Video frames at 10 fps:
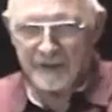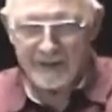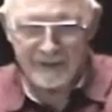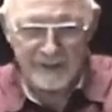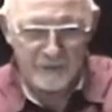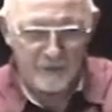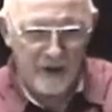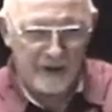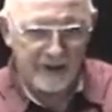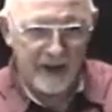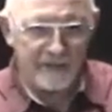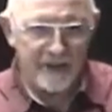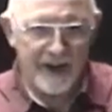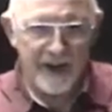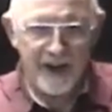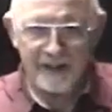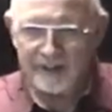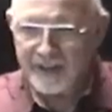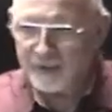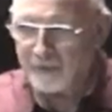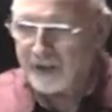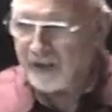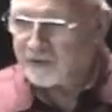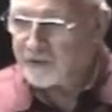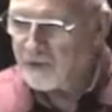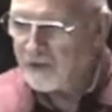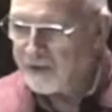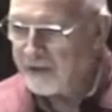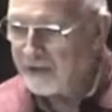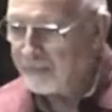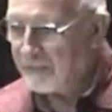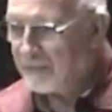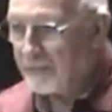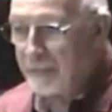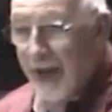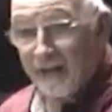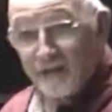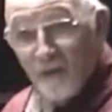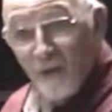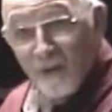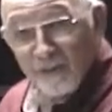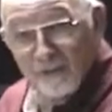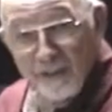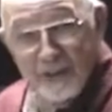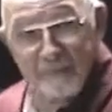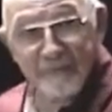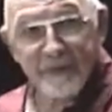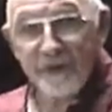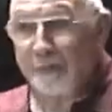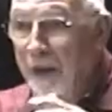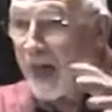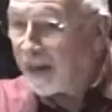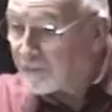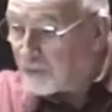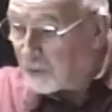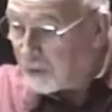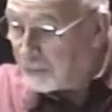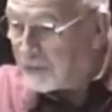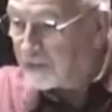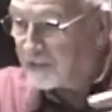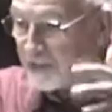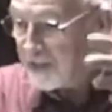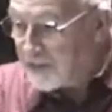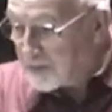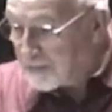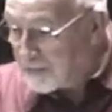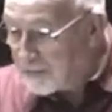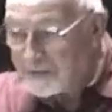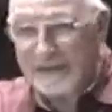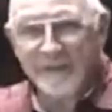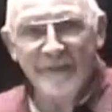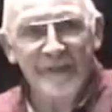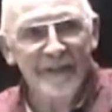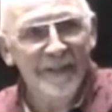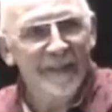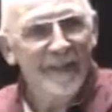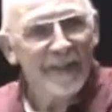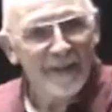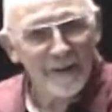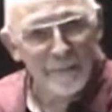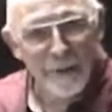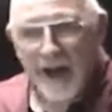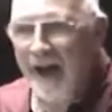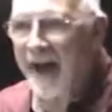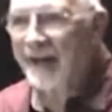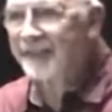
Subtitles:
And they walked down the aisle, and they would escort the pastoral team to the platform and seat them, and come back and